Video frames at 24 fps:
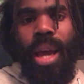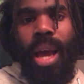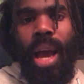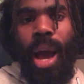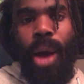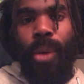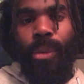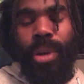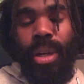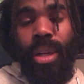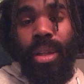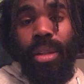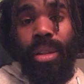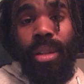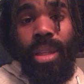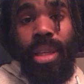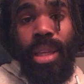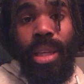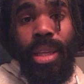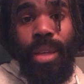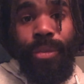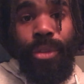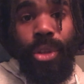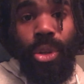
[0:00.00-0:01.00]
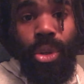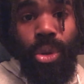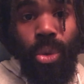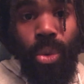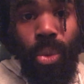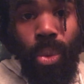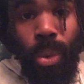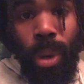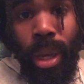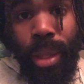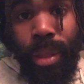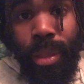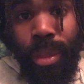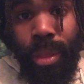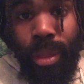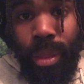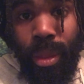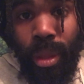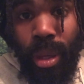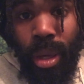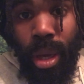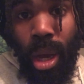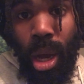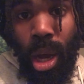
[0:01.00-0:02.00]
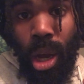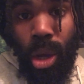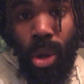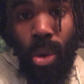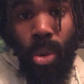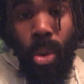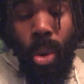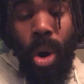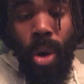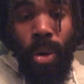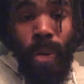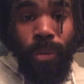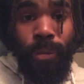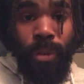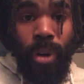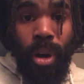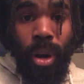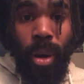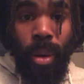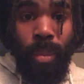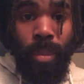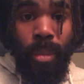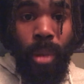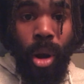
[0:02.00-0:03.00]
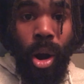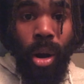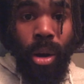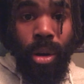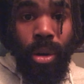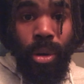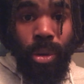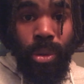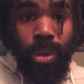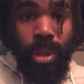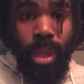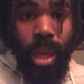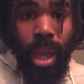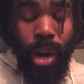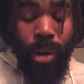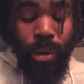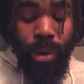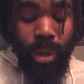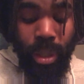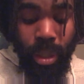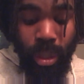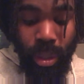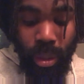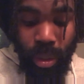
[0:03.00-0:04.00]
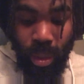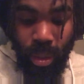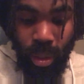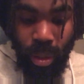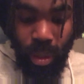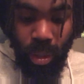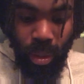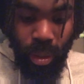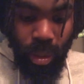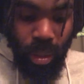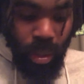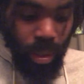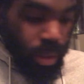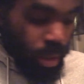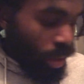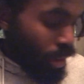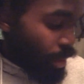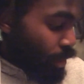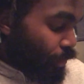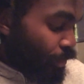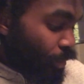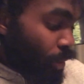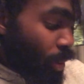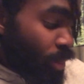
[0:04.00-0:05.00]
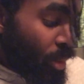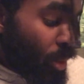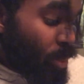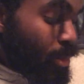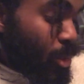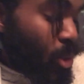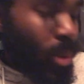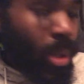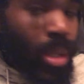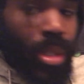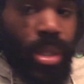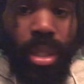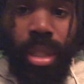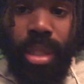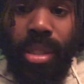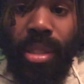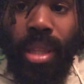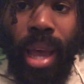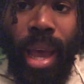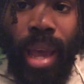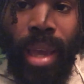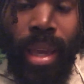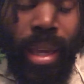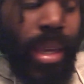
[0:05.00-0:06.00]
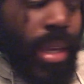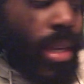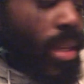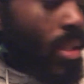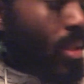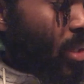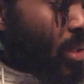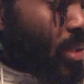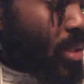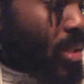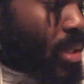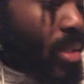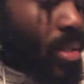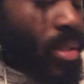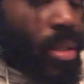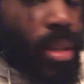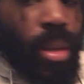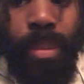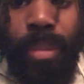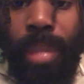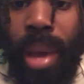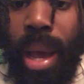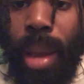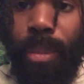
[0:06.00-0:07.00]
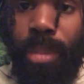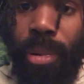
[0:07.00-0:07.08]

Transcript: I want to leave you with a quote from Arnold Ehret from the Mucusless Diet Healing System by